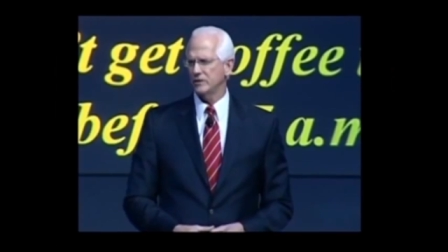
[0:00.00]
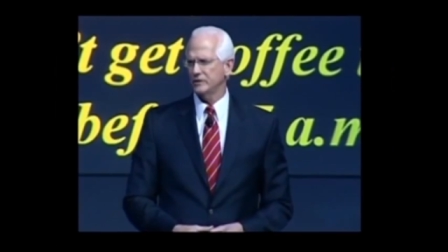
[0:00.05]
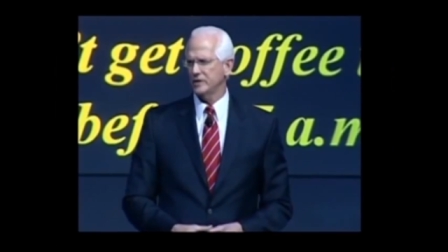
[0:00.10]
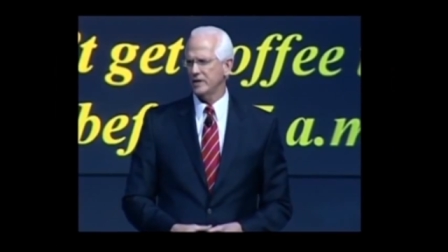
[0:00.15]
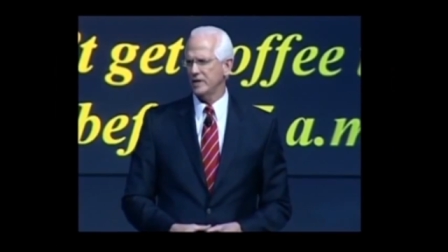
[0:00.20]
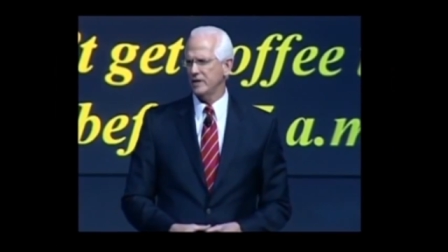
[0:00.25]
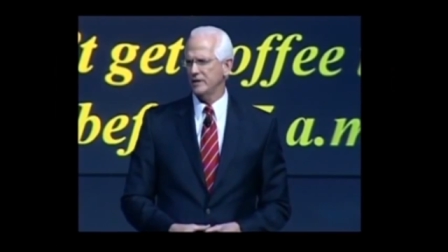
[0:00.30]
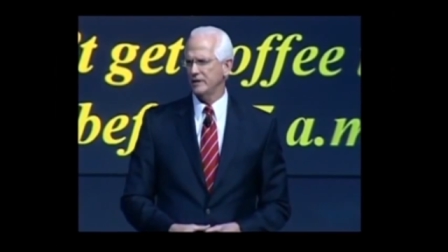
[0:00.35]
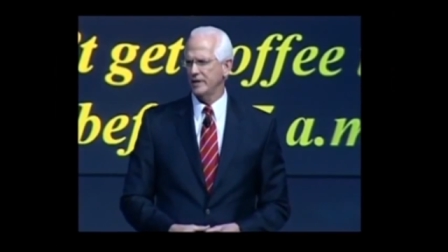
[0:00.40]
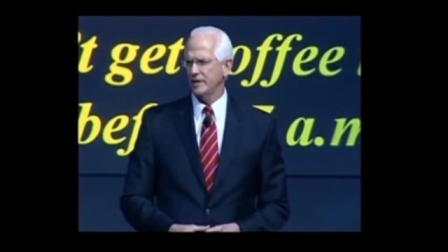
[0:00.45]

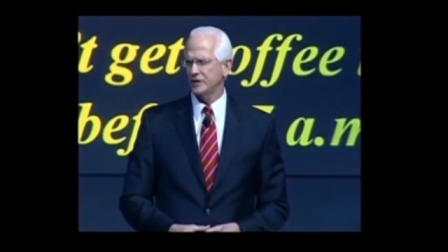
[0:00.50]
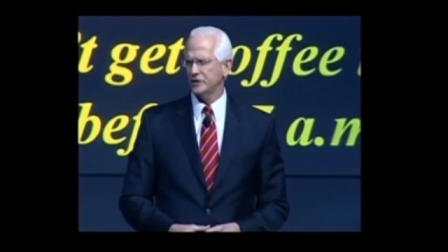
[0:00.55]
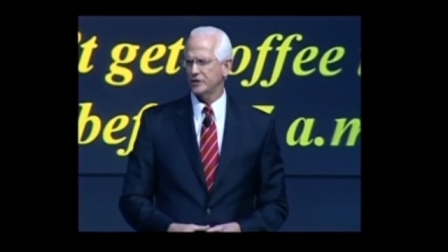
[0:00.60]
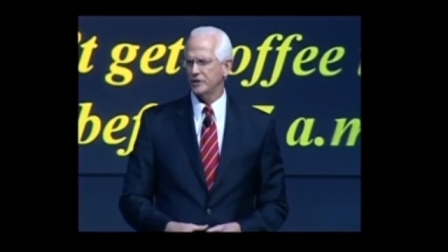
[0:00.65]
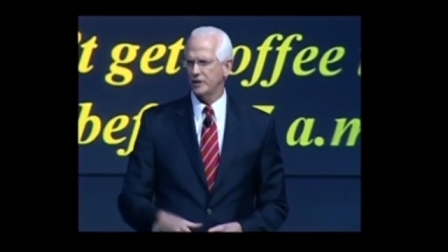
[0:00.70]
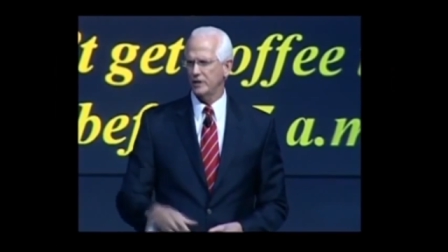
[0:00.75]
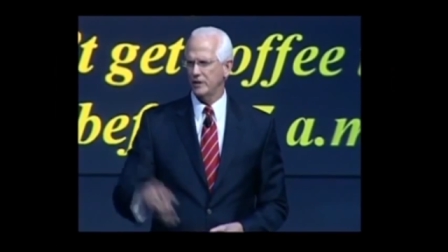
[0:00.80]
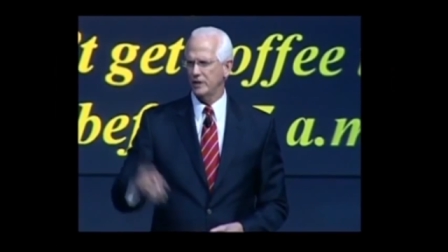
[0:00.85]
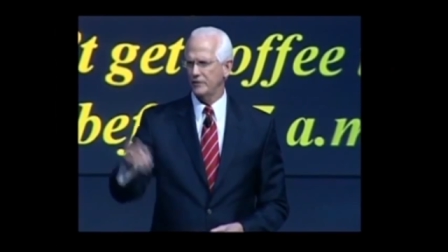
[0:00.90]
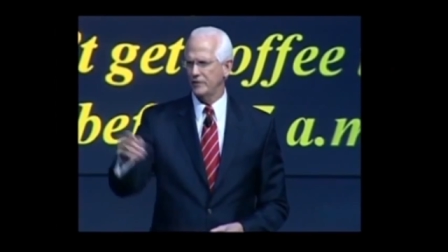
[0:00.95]
I feel like
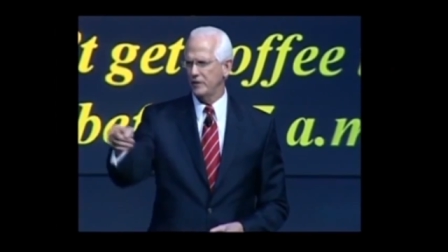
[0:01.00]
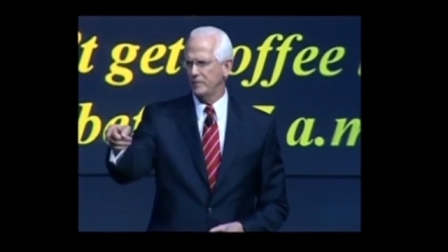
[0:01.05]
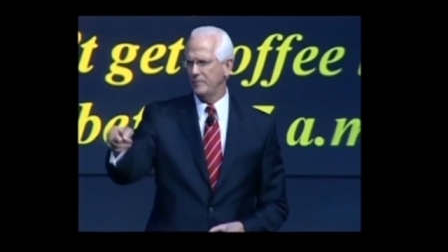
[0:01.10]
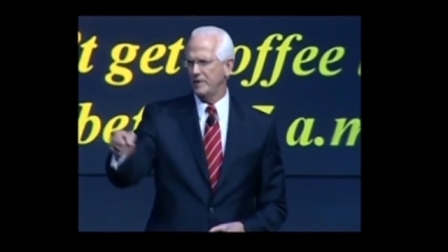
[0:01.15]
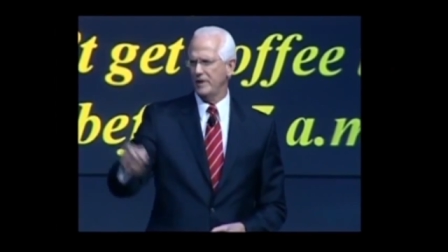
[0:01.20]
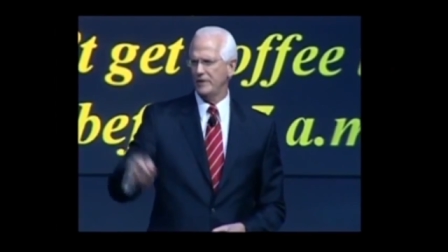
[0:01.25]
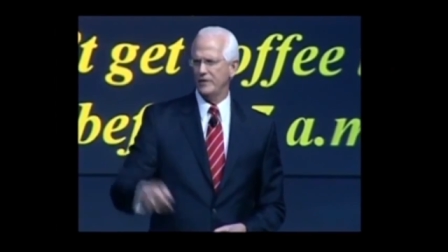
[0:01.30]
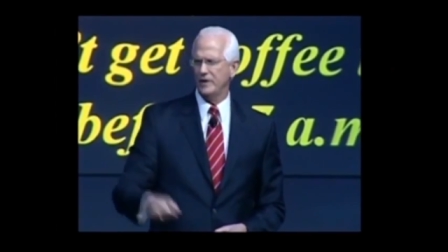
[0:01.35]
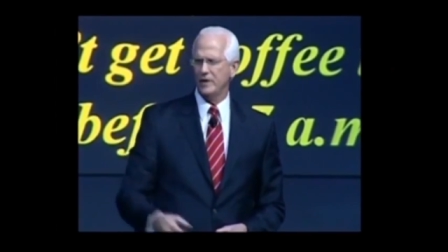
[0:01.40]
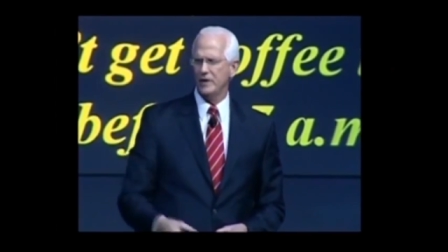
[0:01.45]
I'm in a
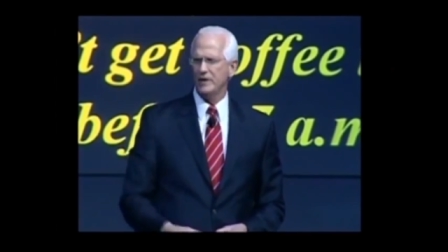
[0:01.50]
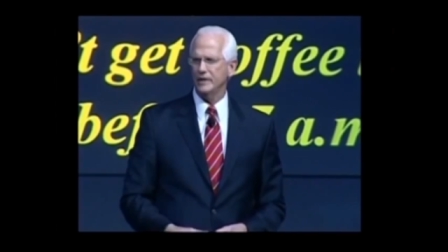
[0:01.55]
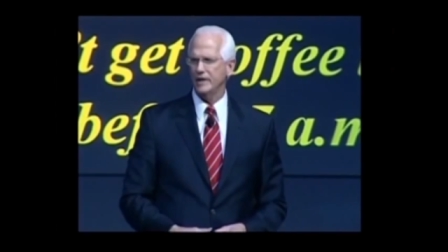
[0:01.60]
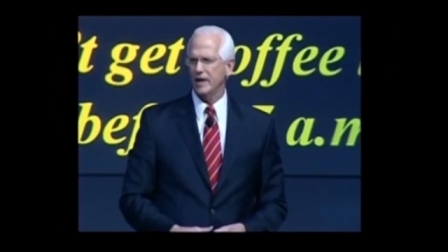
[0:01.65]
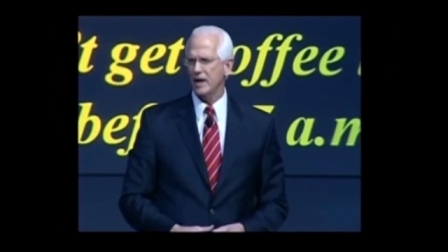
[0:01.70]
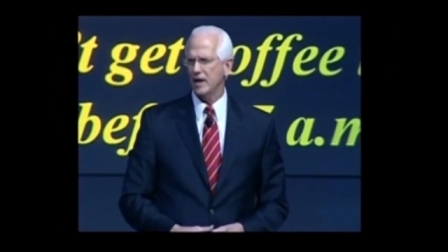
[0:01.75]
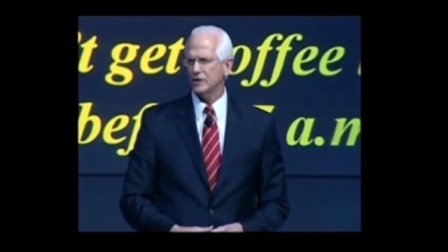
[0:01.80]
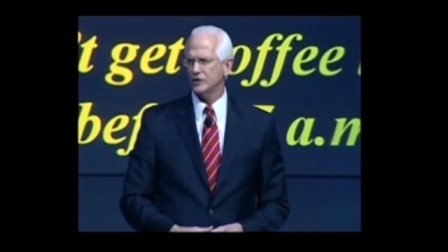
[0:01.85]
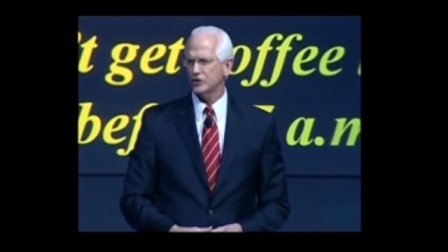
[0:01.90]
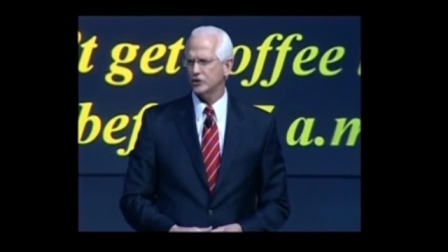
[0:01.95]
crumbling
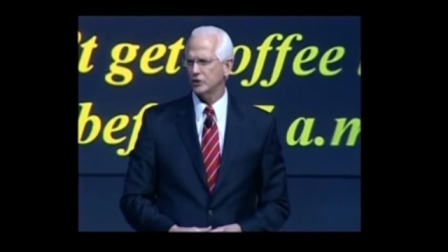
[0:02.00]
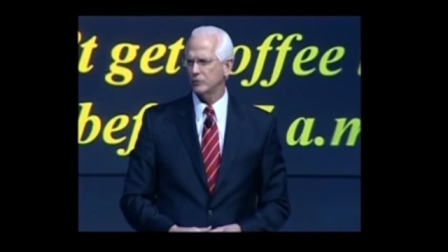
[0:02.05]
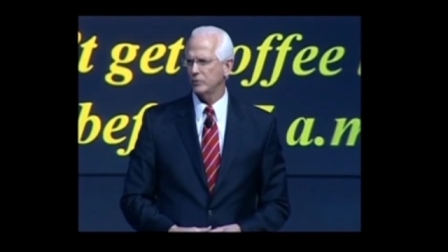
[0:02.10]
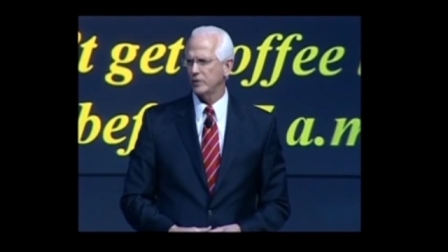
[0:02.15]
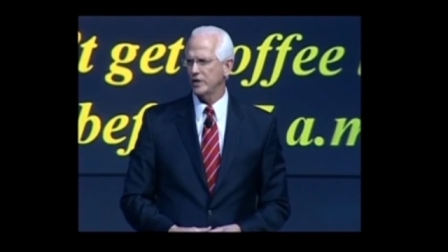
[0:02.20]
temple.